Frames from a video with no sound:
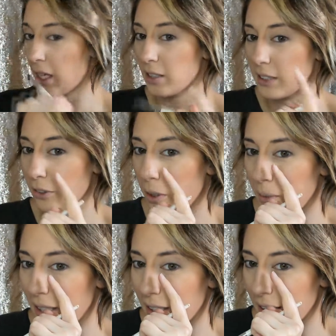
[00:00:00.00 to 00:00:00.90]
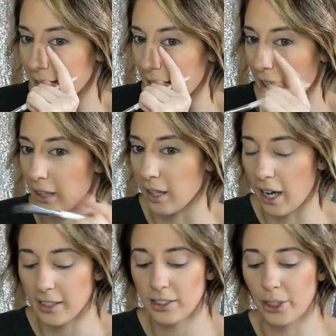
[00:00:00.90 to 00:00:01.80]
See what I mean? It's like a
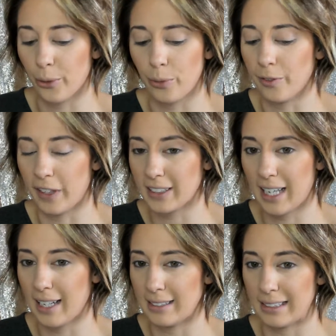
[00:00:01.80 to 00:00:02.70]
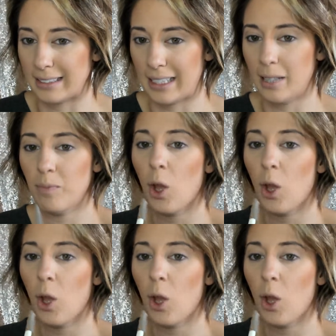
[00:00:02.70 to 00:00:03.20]
lot, so we'll fix that, it's easy.